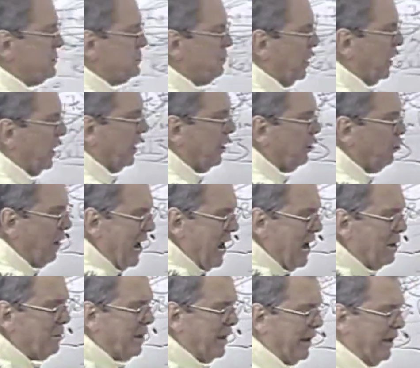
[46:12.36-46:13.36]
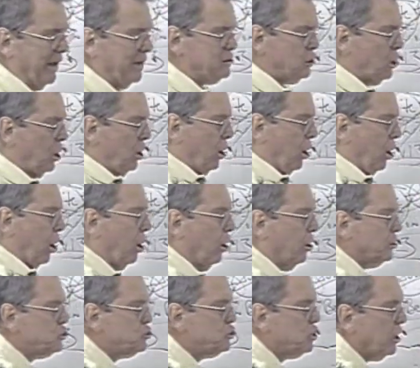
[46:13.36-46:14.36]
Billy Graham is
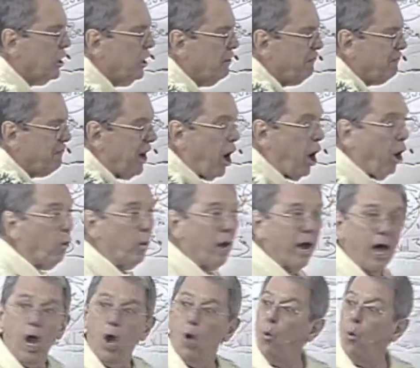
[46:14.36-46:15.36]
or as Jerry Falwell